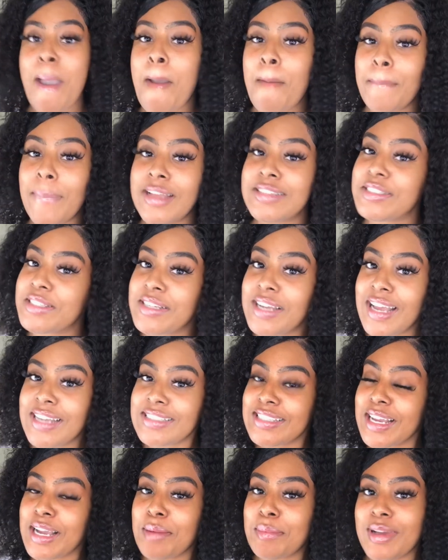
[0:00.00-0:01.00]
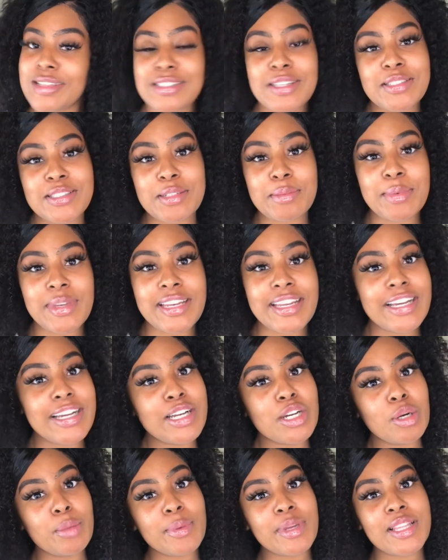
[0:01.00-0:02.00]
Make sure you guys check out my social media.
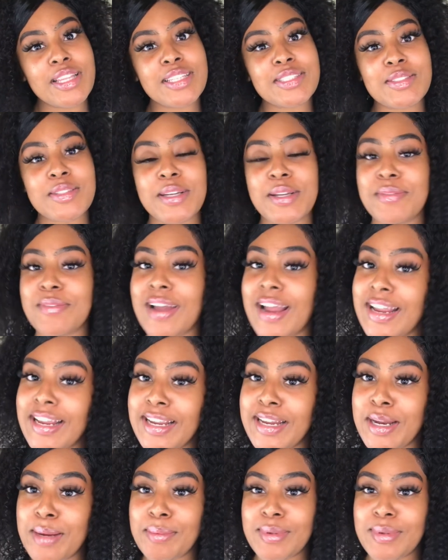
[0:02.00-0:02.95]
It'll be on the screen right here,